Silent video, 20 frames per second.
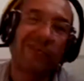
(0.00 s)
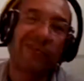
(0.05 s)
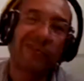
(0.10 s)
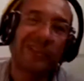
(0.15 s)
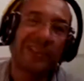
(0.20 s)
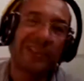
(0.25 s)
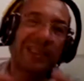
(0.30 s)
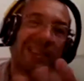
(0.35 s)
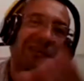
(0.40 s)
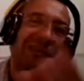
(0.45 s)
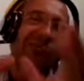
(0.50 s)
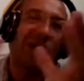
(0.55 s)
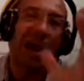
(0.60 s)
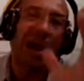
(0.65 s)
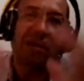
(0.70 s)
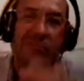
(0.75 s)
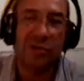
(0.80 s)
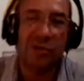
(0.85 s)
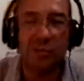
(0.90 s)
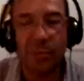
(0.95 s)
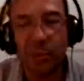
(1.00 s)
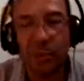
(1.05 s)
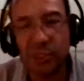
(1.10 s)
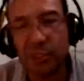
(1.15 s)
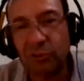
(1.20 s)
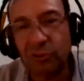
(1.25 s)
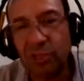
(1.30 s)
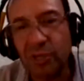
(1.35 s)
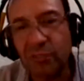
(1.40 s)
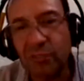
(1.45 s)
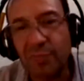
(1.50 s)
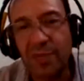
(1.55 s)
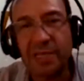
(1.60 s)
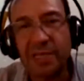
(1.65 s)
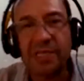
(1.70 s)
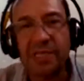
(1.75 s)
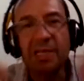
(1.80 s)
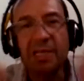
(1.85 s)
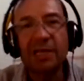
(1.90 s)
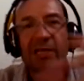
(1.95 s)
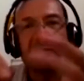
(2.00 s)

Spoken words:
for the data warehouse repository, please